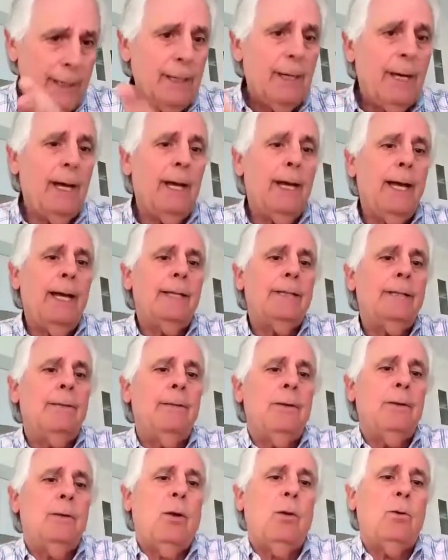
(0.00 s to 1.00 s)

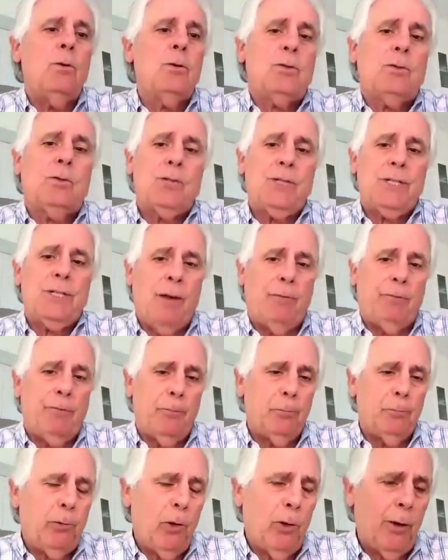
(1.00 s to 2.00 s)
and loans for
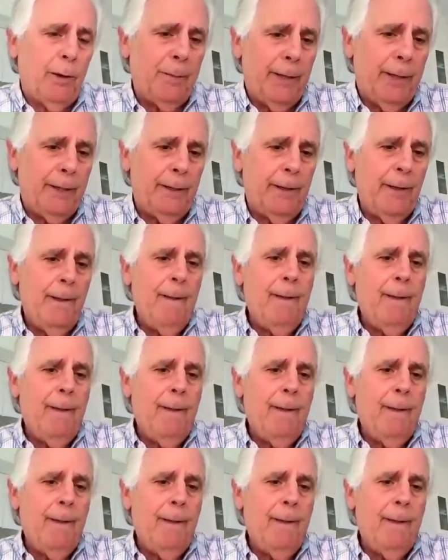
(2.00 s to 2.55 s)
self-employment,